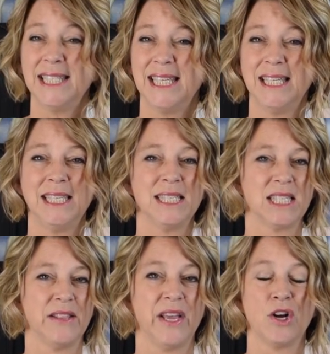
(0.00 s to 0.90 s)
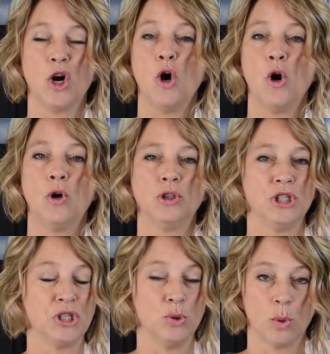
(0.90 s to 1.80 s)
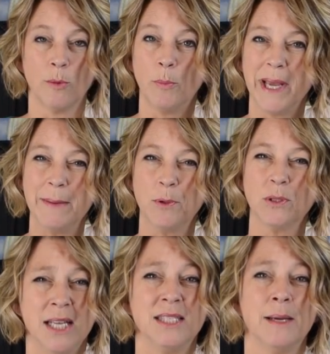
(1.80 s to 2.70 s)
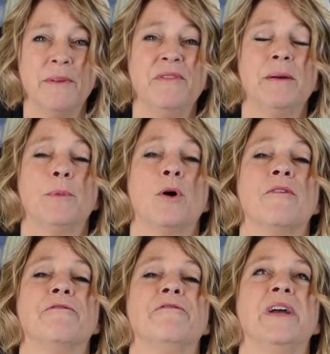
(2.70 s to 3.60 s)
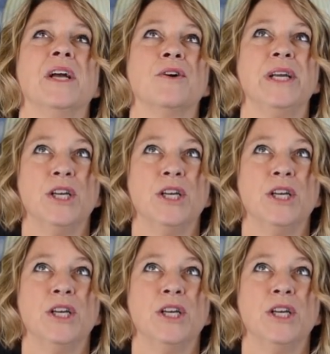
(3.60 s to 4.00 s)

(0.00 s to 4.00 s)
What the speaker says: attendants, they are all just normal people. Some of them are very